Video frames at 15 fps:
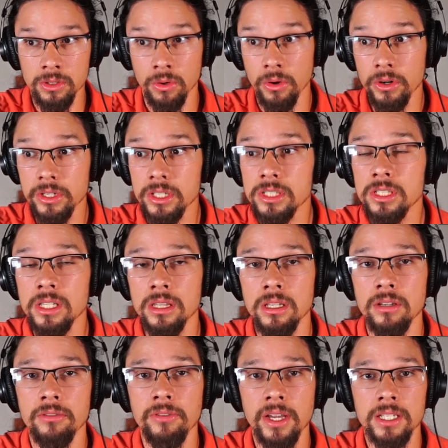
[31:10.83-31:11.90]
or to see the
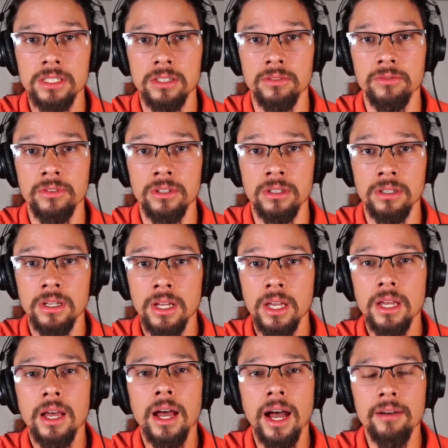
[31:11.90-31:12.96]
effects if you
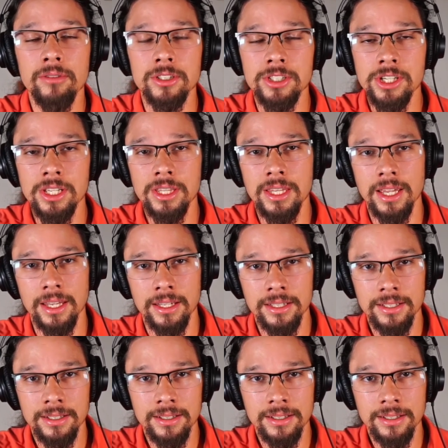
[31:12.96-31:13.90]
have a cheat day.